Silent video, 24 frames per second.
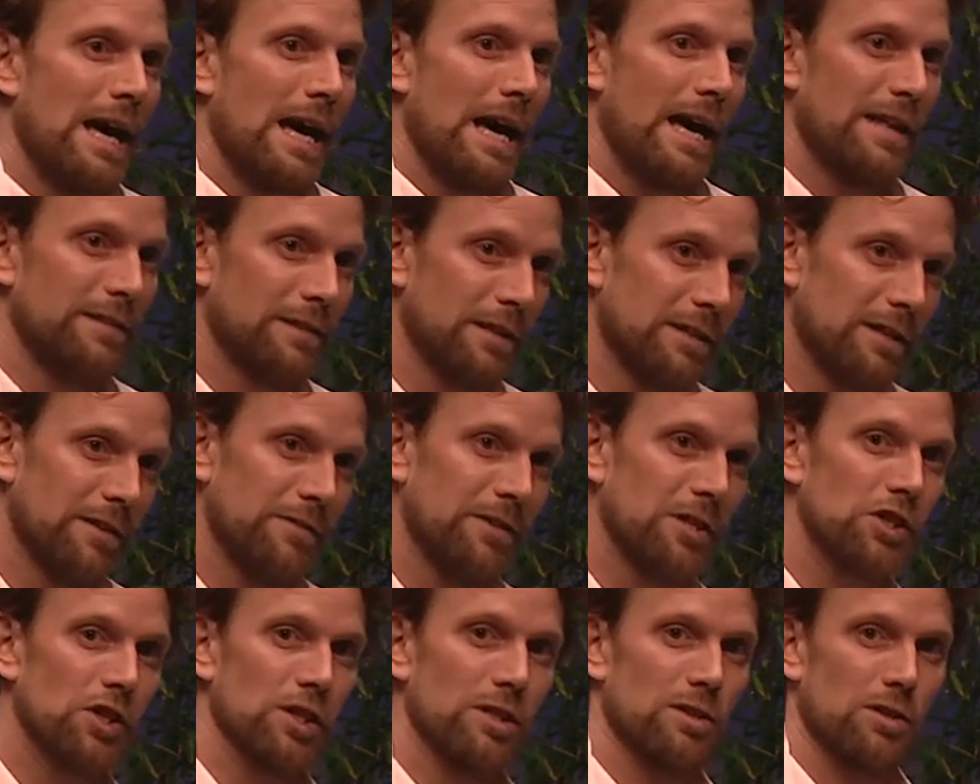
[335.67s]
And in
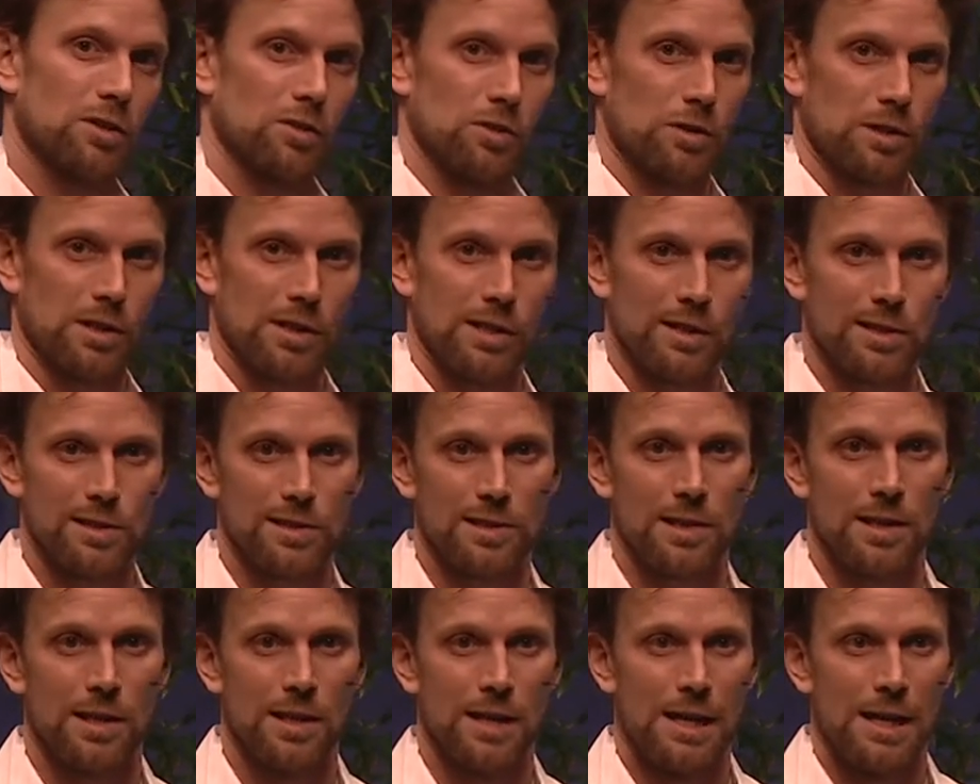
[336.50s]
addition to
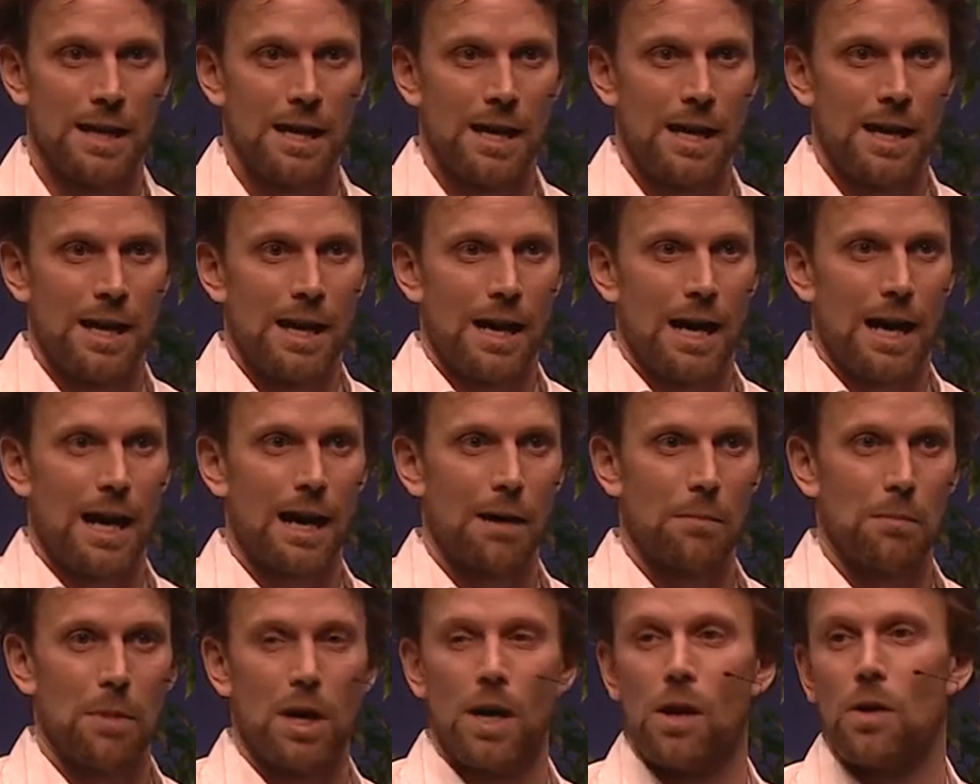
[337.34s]
this,
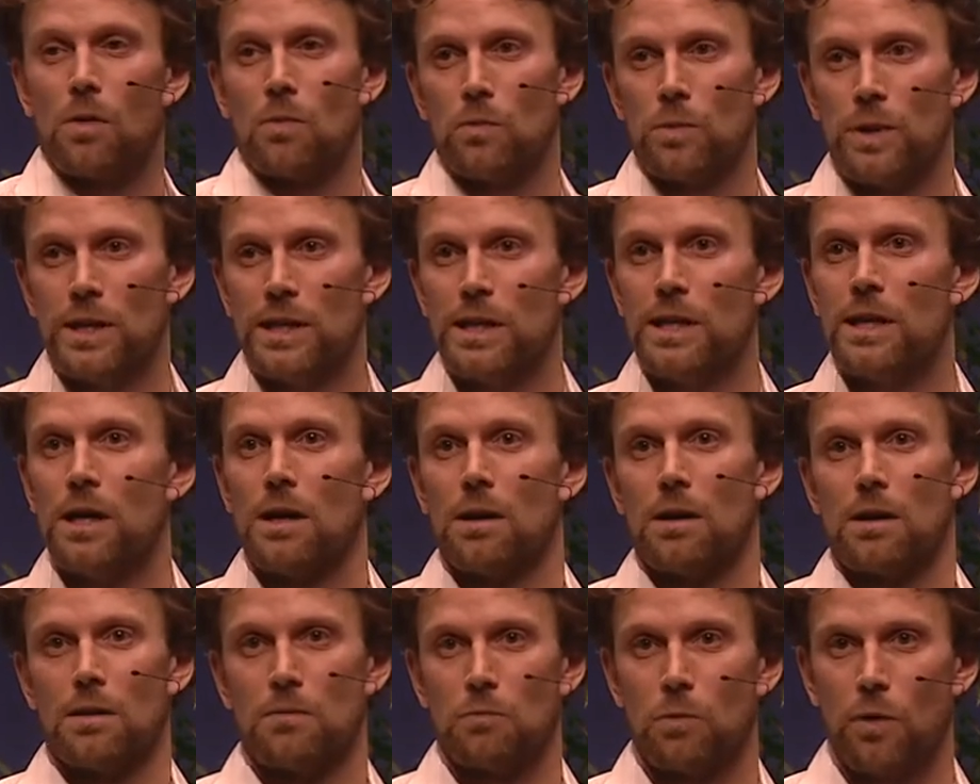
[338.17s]
we,
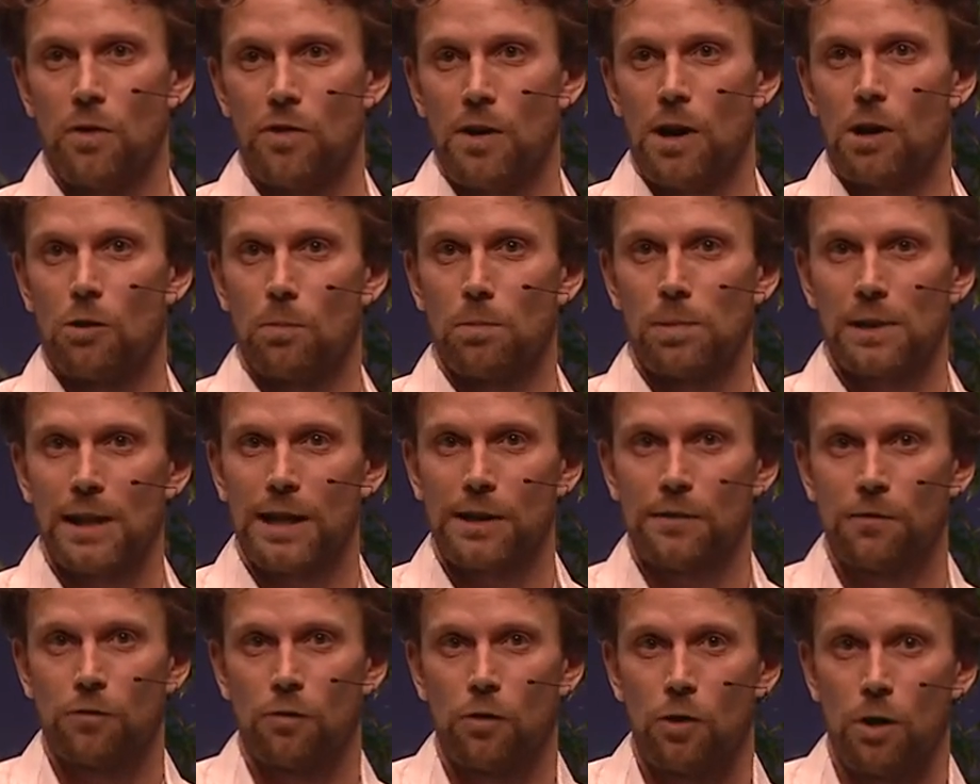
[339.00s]
with our
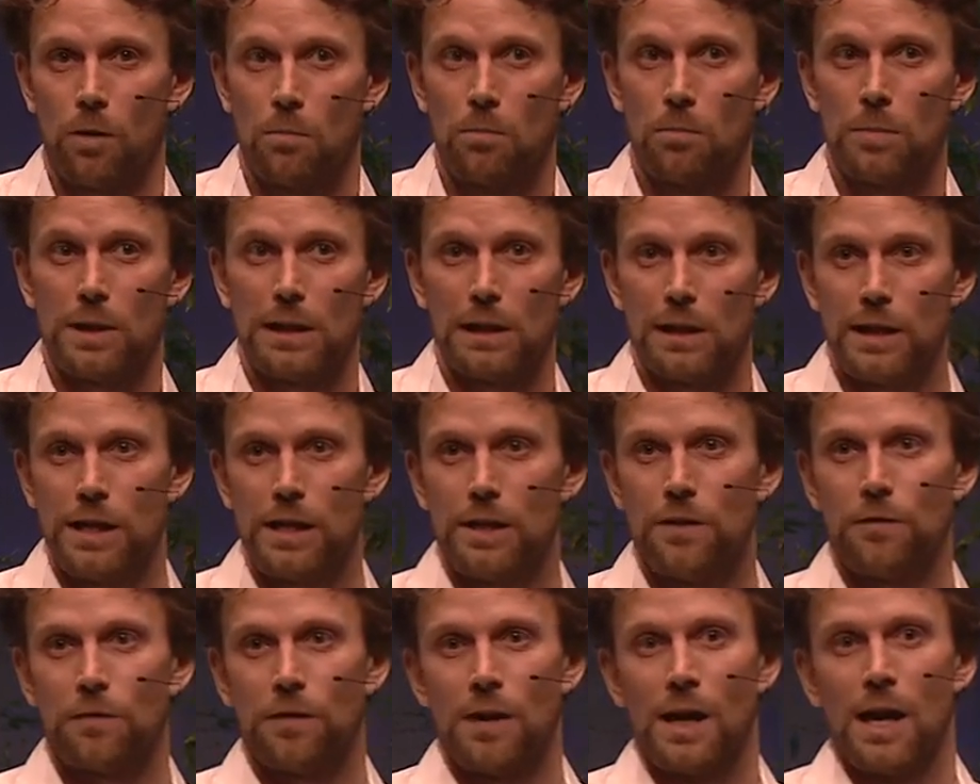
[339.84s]
platform,
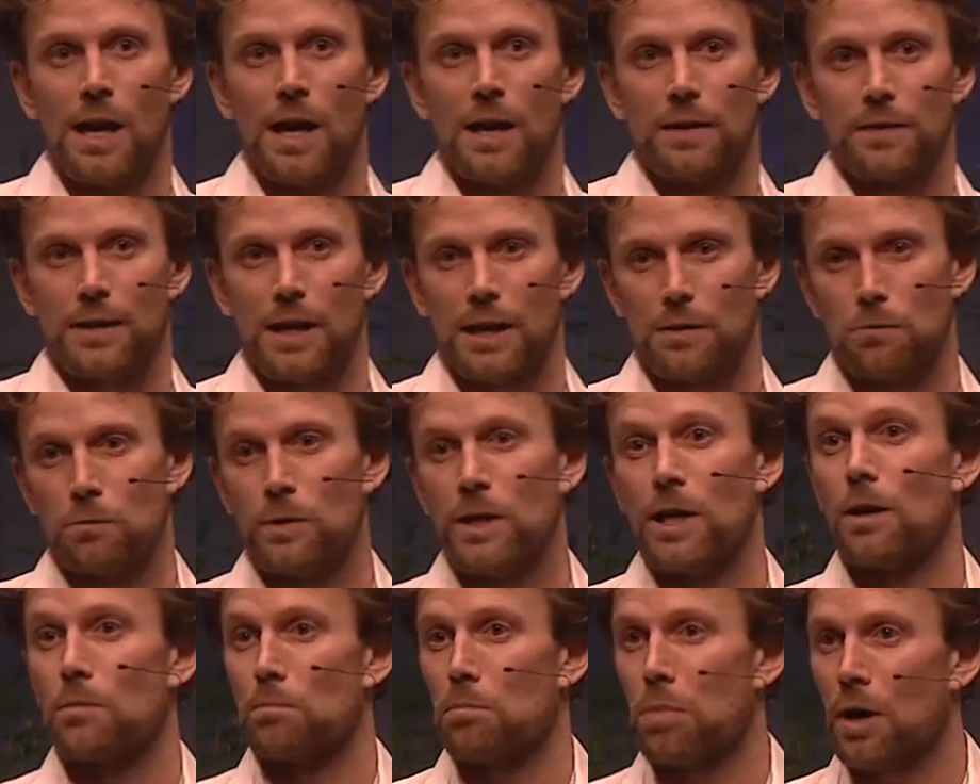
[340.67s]
believe that
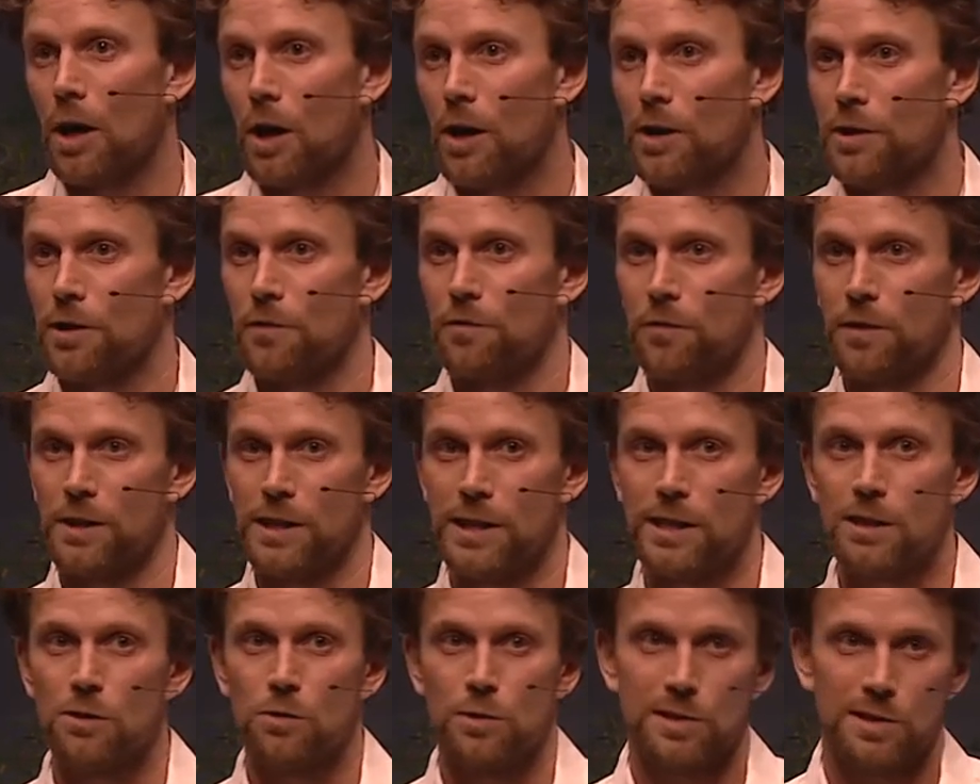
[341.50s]
we are part of
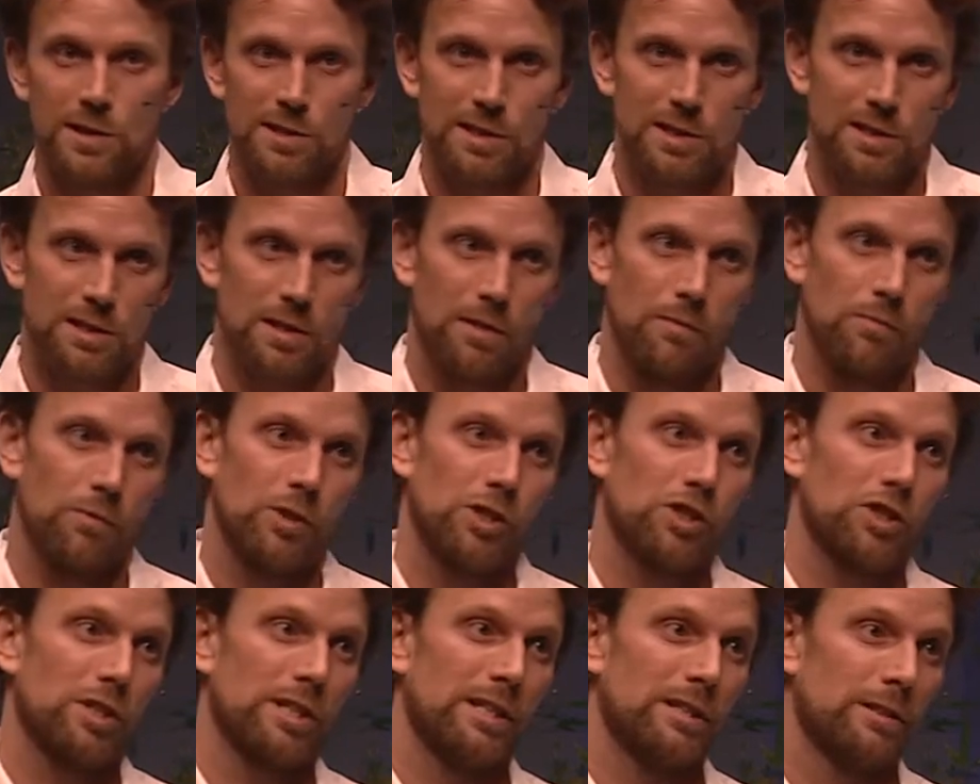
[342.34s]
an ecosystem
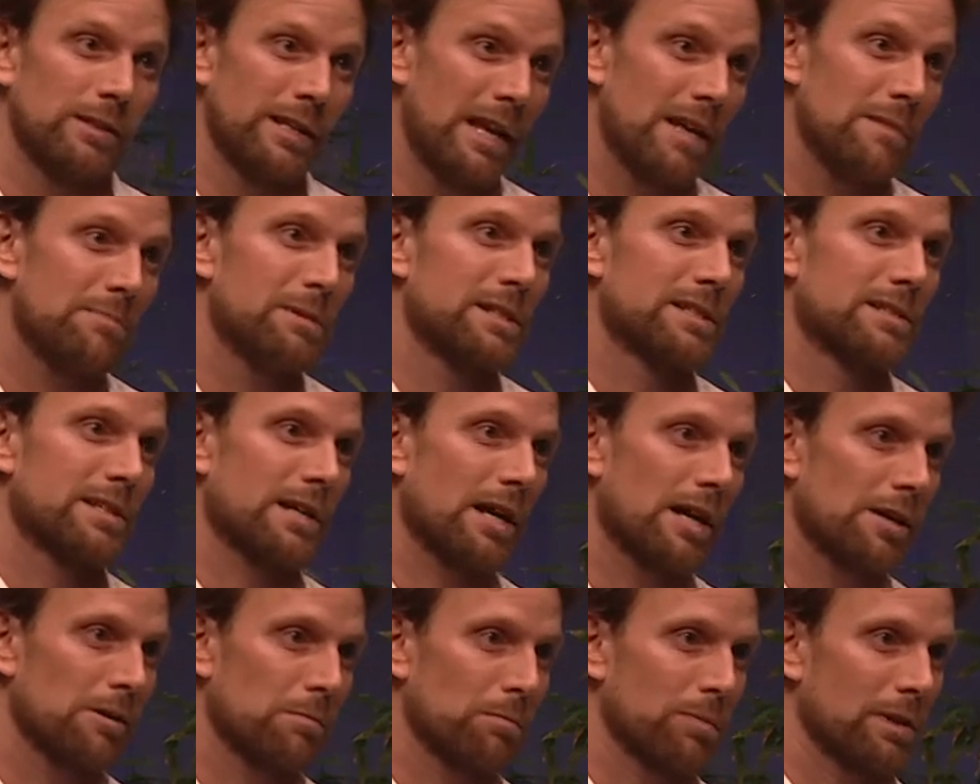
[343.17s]
which enables
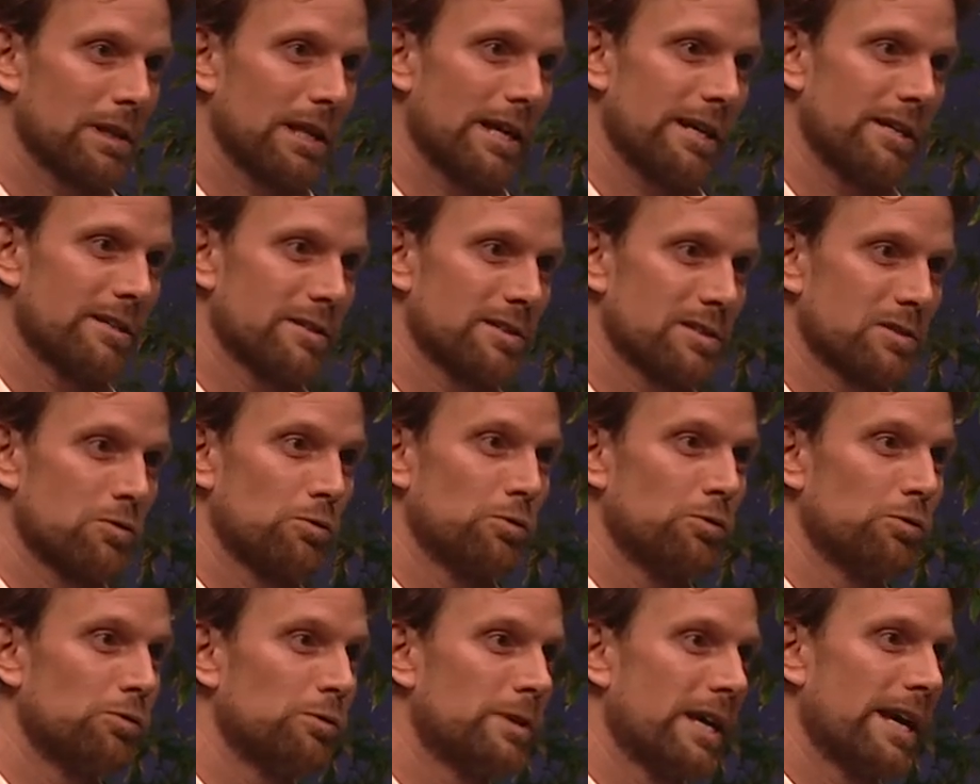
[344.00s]
other players to
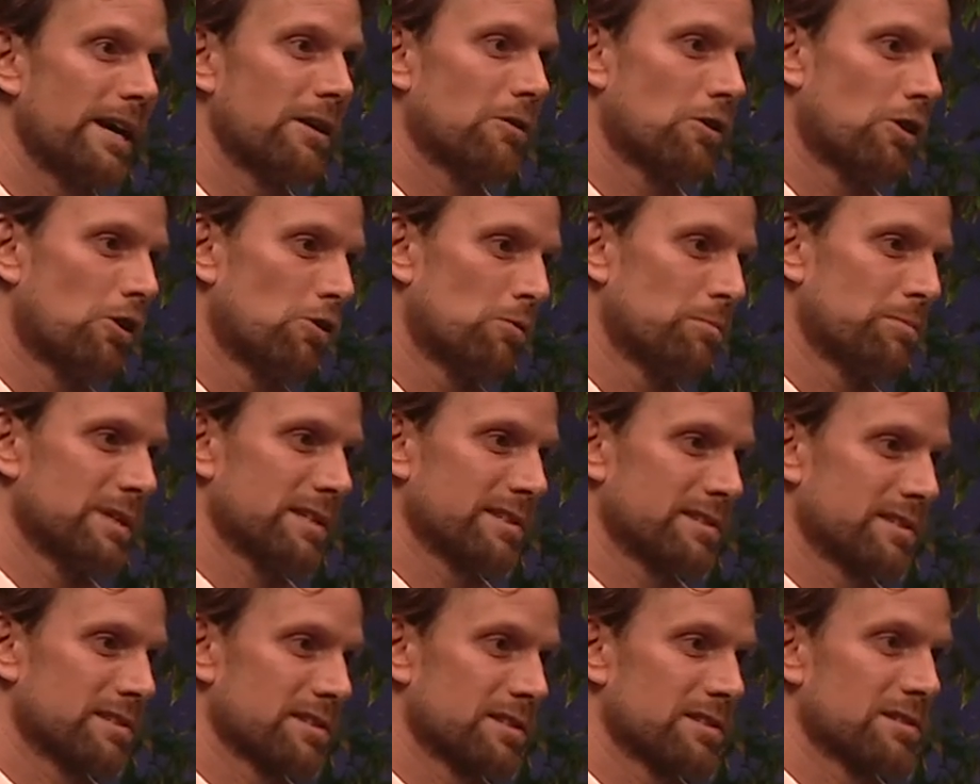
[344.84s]
do their own
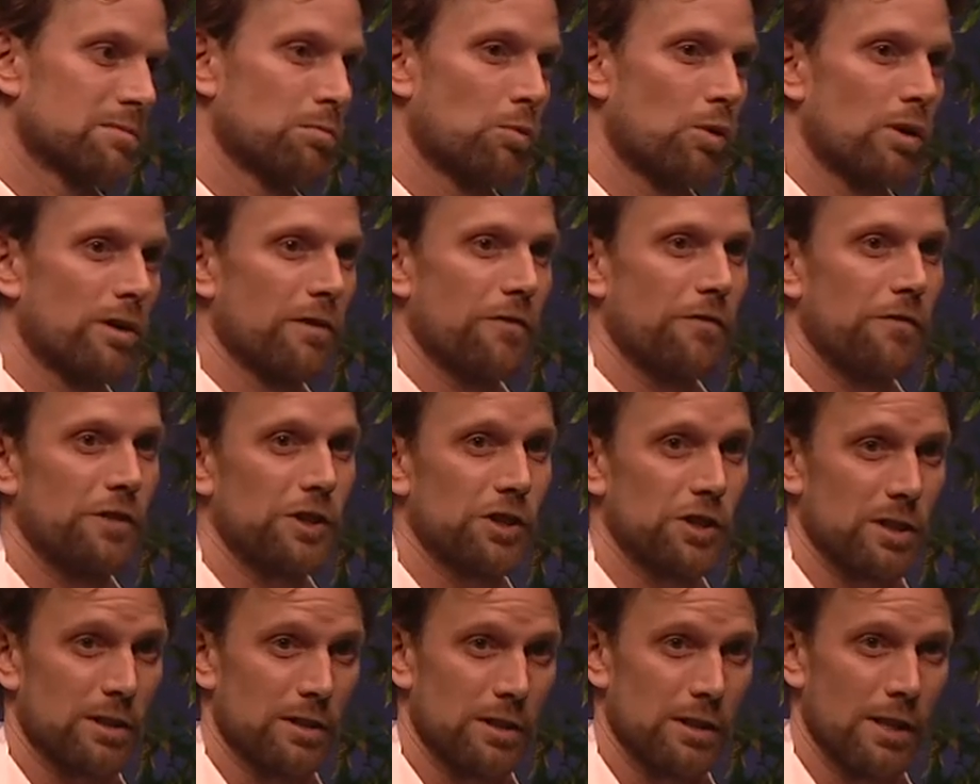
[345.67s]
businesses more
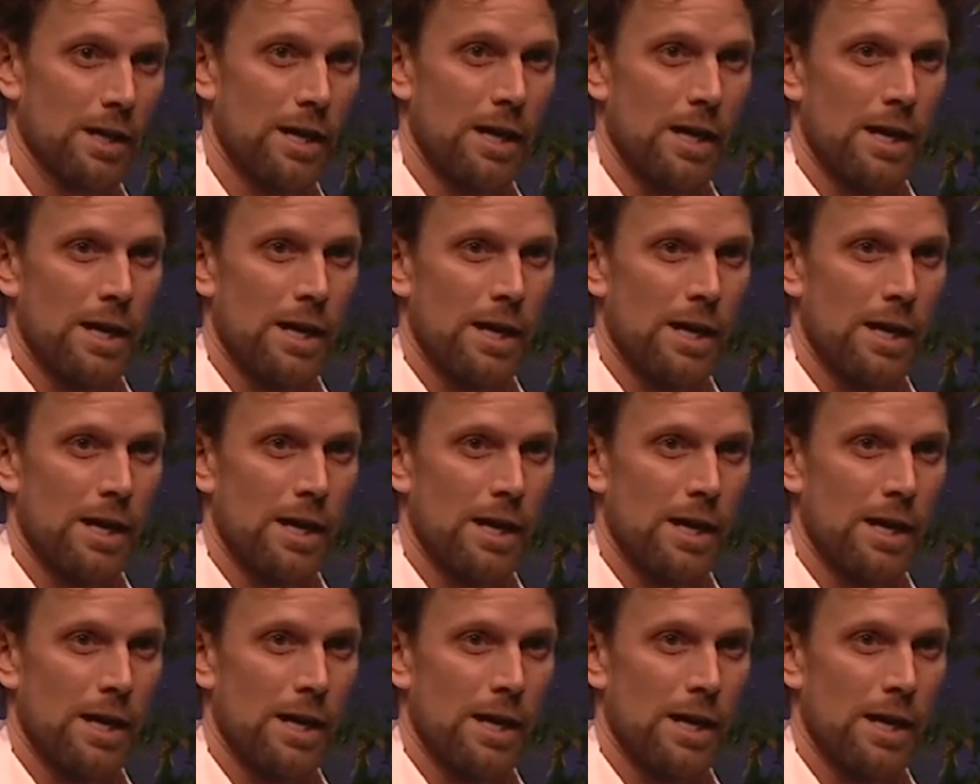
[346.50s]
efficient.